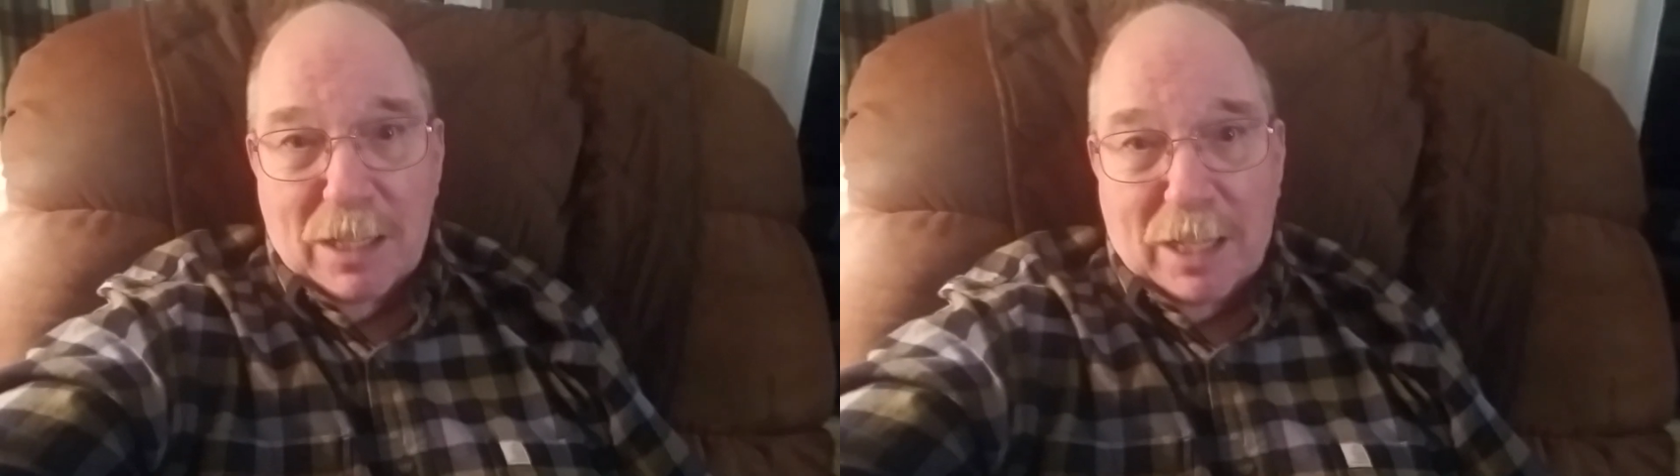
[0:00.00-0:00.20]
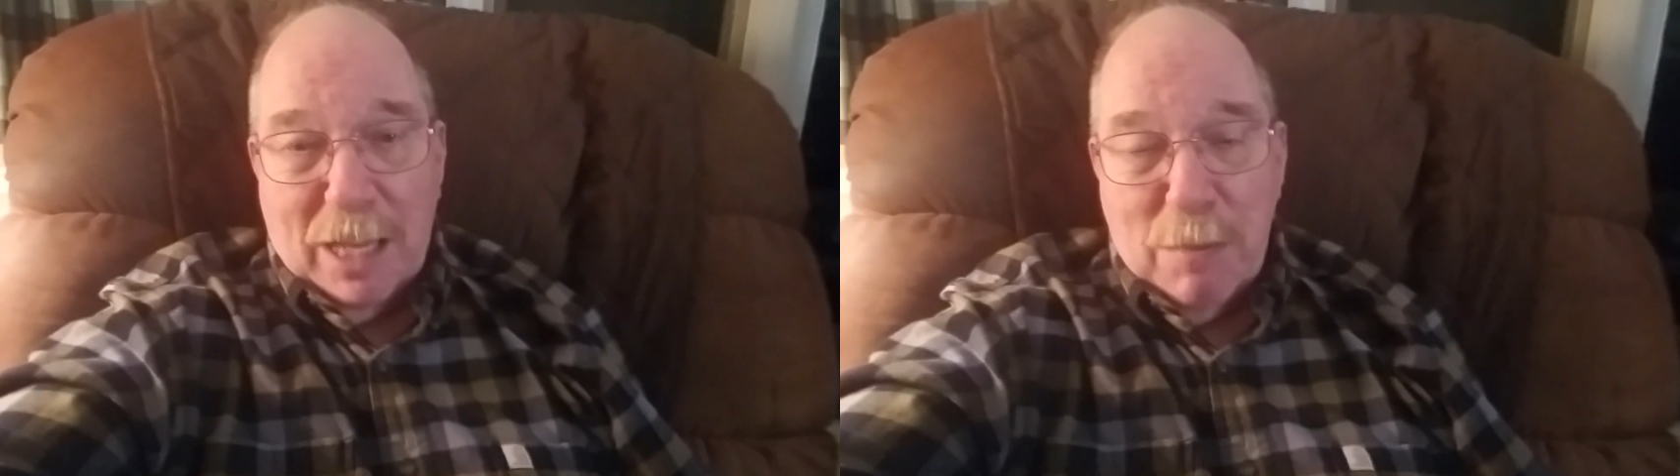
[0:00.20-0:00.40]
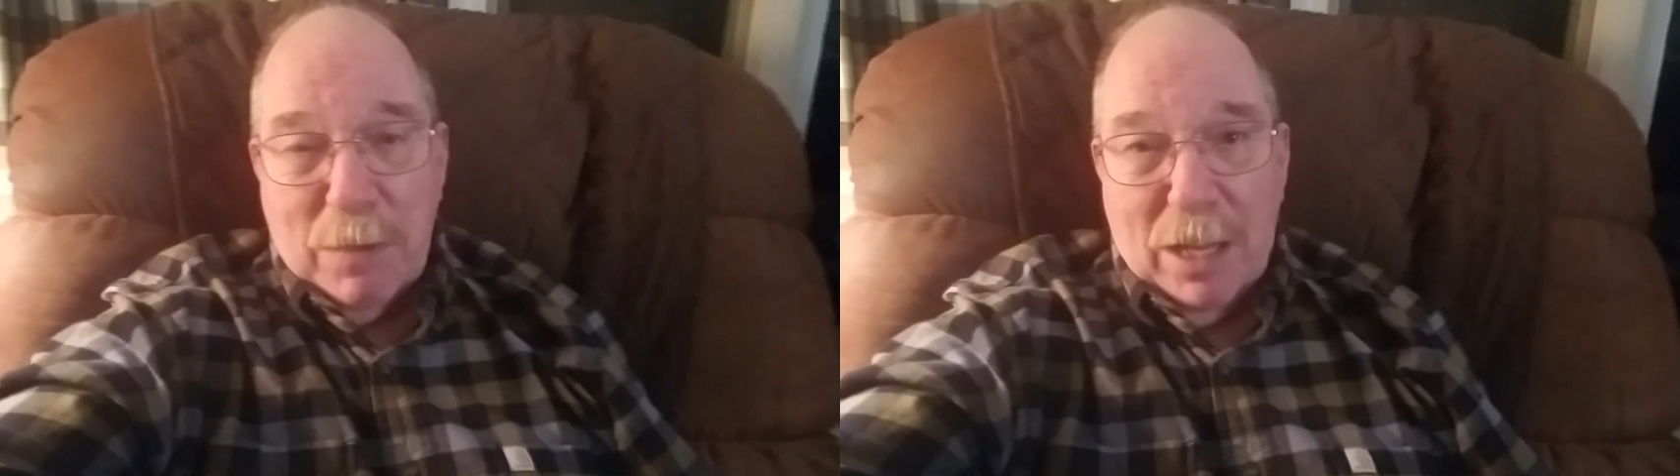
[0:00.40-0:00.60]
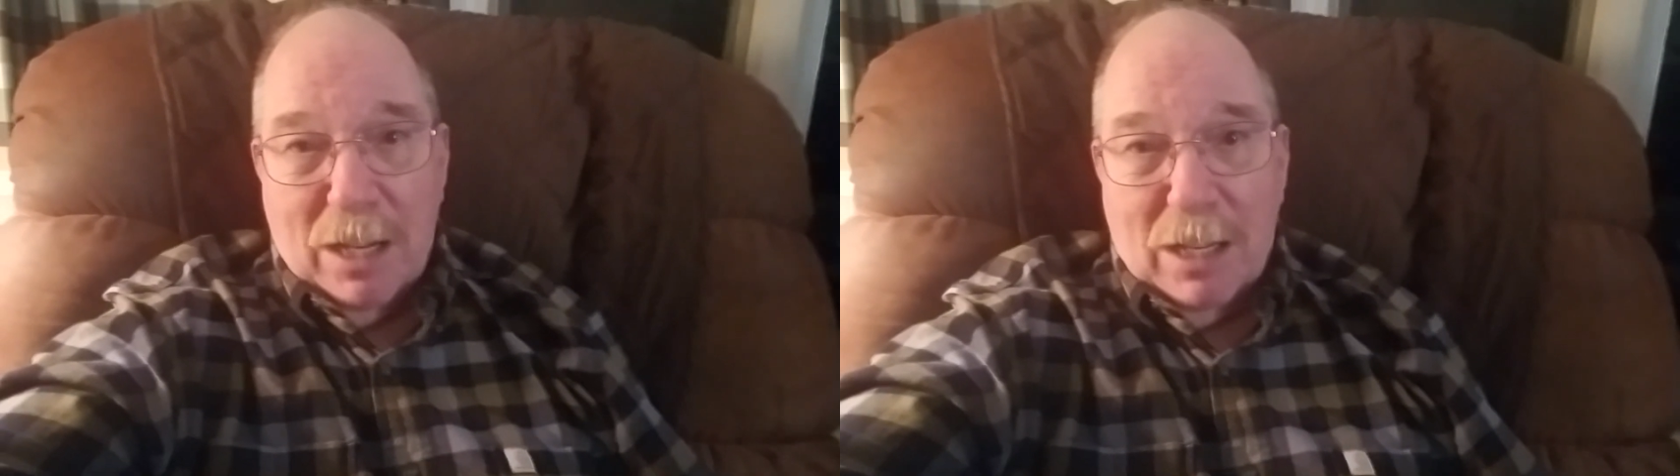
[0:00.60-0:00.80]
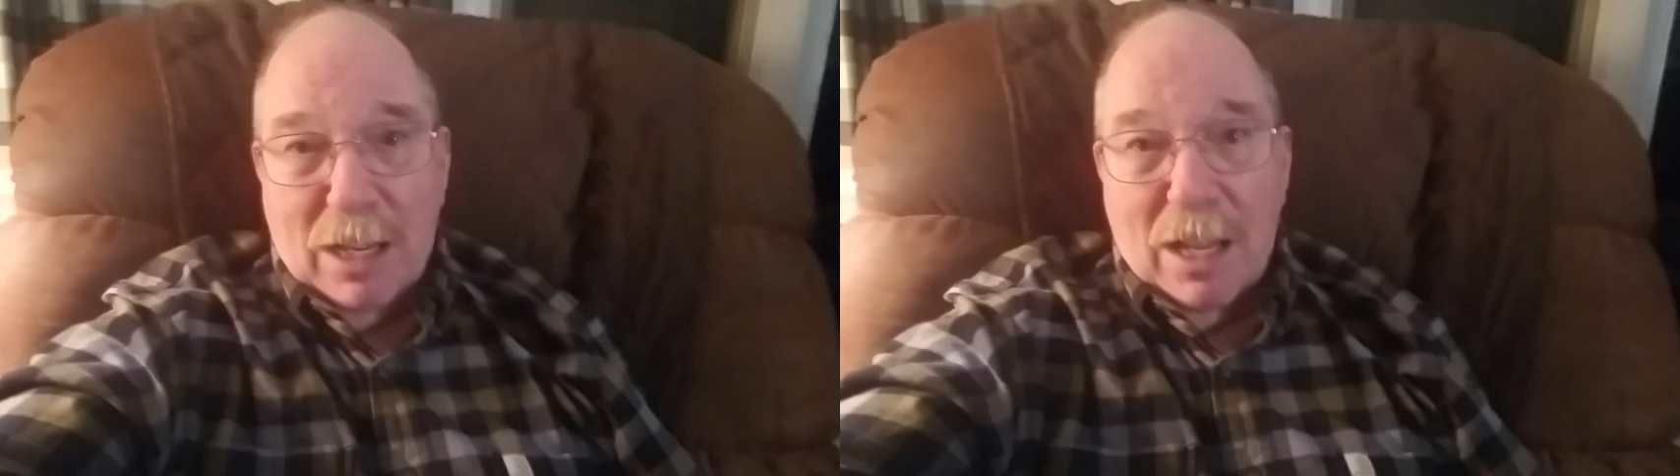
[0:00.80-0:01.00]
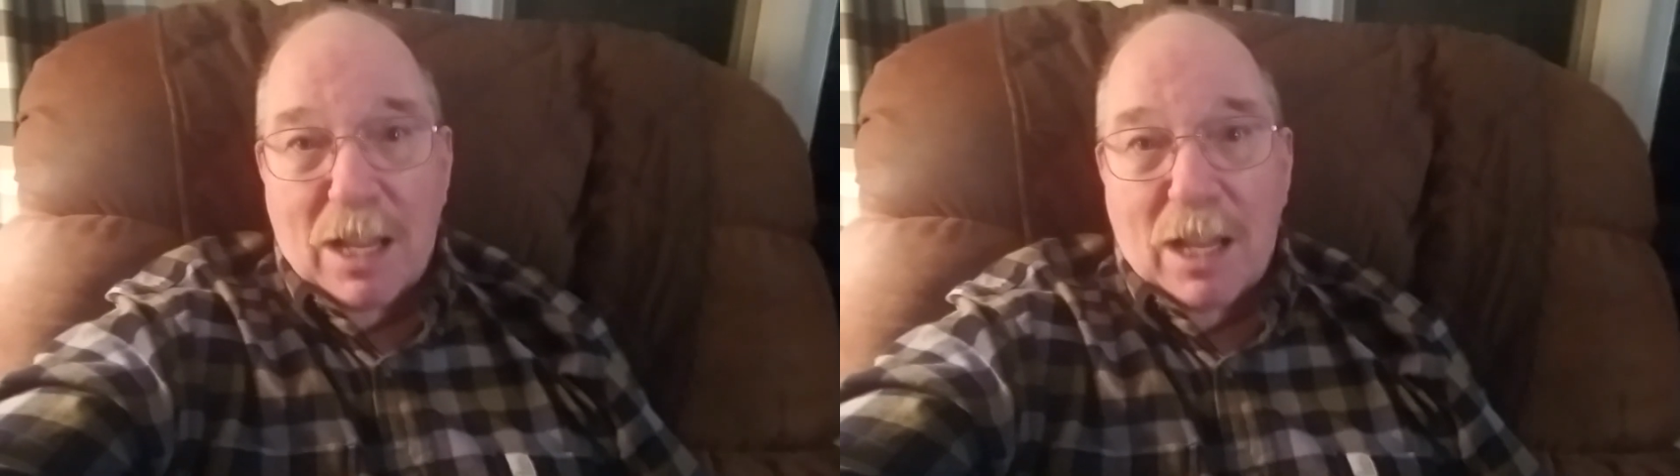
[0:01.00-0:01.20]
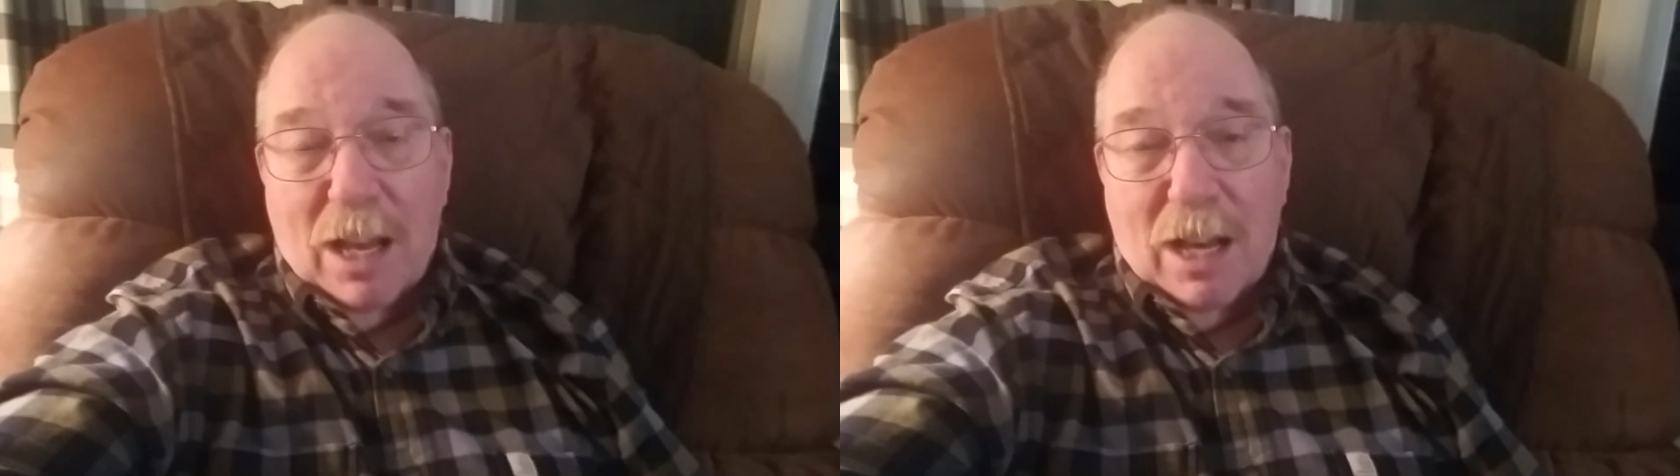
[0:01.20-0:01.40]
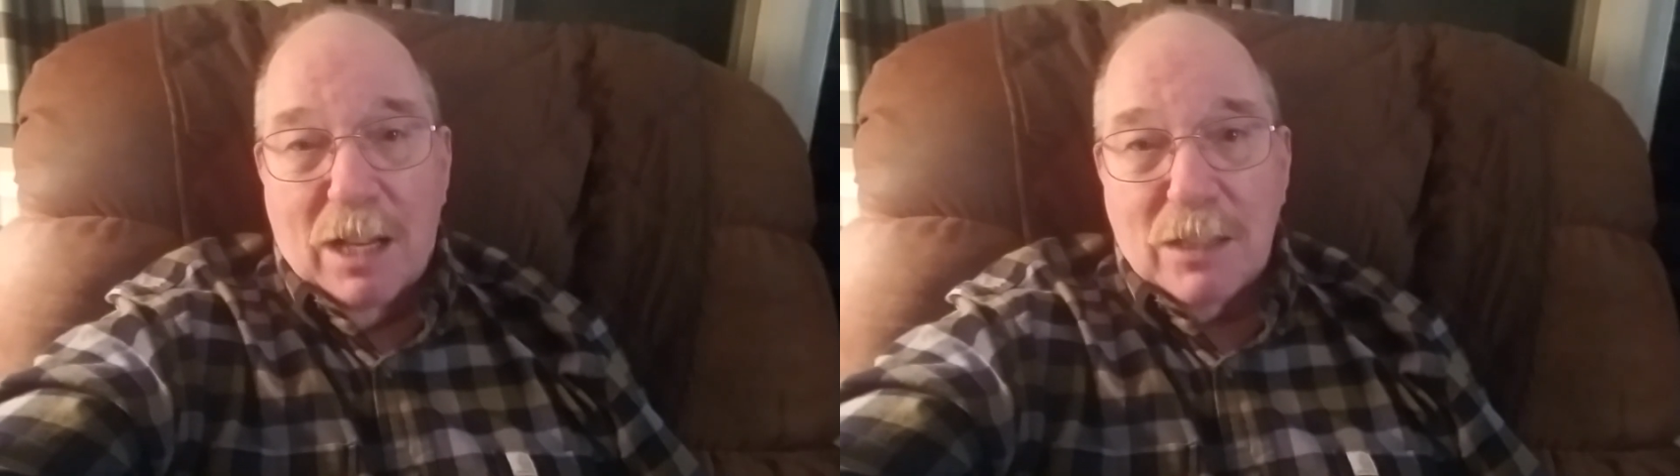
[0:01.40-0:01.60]
that came in and
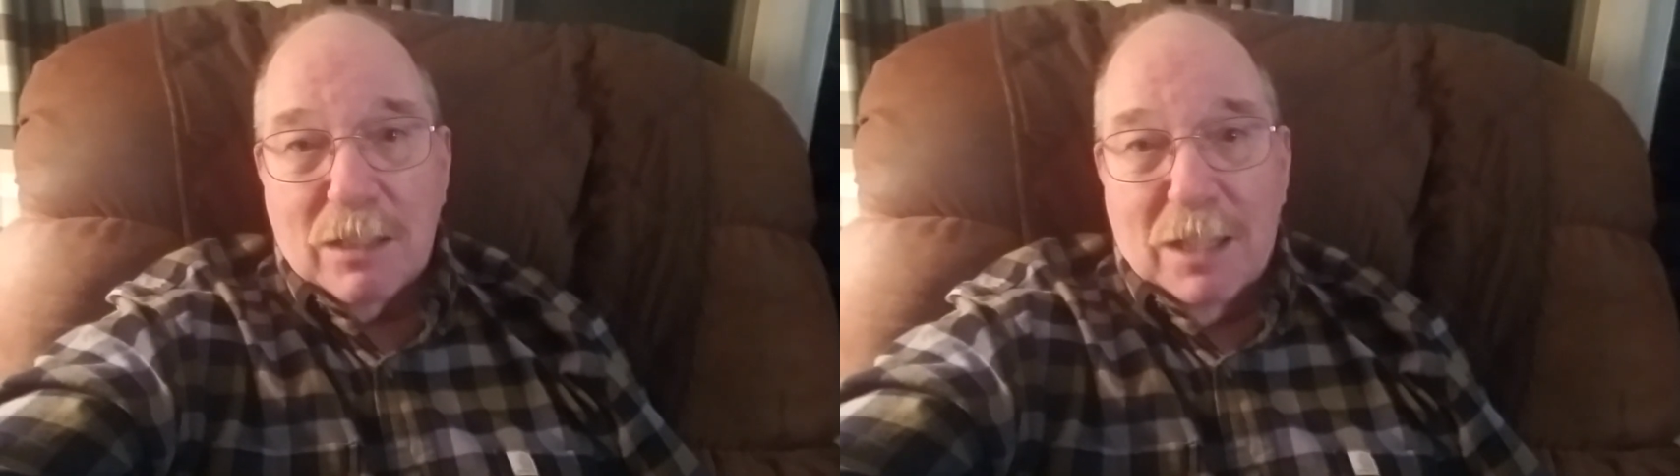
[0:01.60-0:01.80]
uh,